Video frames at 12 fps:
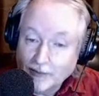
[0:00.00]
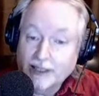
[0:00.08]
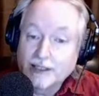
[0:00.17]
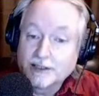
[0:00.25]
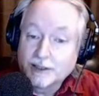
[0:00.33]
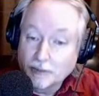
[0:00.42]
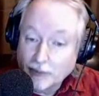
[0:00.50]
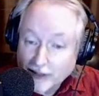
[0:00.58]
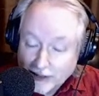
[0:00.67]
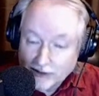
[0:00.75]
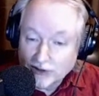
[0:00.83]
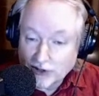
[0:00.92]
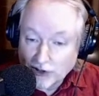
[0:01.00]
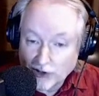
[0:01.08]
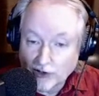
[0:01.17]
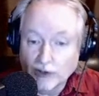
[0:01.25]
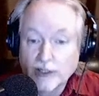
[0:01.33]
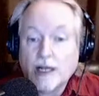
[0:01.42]
Because the big
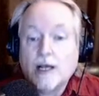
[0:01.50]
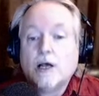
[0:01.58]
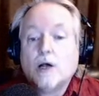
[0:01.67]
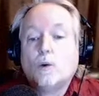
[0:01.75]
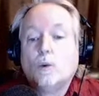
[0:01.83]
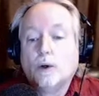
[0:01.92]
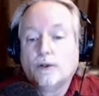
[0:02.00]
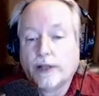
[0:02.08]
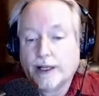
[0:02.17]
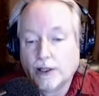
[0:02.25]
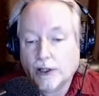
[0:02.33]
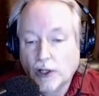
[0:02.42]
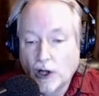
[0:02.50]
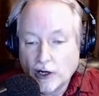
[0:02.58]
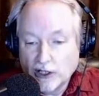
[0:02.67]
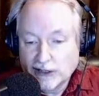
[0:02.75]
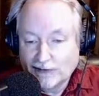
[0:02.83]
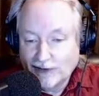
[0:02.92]
concern with a
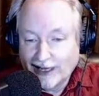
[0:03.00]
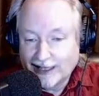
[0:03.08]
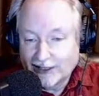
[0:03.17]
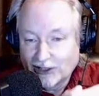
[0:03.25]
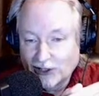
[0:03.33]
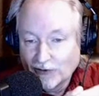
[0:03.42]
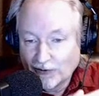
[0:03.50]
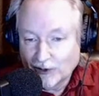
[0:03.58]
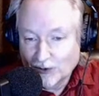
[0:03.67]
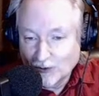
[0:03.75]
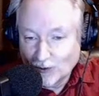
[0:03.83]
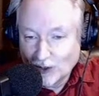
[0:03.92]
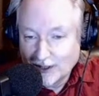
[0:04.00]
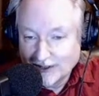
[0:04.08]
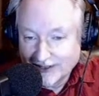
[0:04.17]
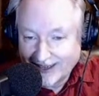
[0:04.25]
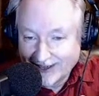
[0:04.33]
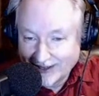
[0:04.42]
large flat surface
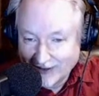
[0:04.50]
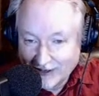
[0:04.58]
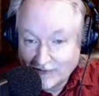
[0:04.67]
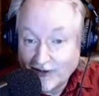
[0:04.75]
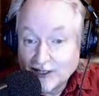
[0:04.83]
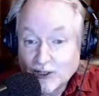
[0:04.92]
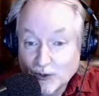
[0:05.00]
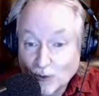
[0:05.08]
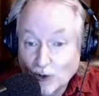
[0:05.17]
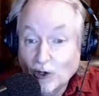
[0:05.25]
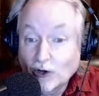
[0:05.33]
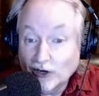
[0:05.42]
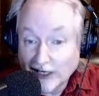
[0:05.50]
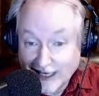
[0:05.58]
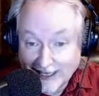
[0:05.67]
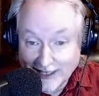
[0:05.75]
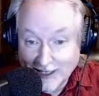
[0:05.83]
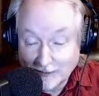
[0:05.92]
was the eventual
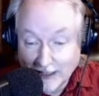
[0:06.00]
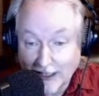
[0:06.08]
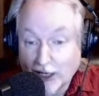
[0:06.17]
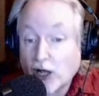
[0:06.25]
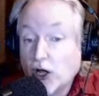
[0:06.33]
hurricane coming in.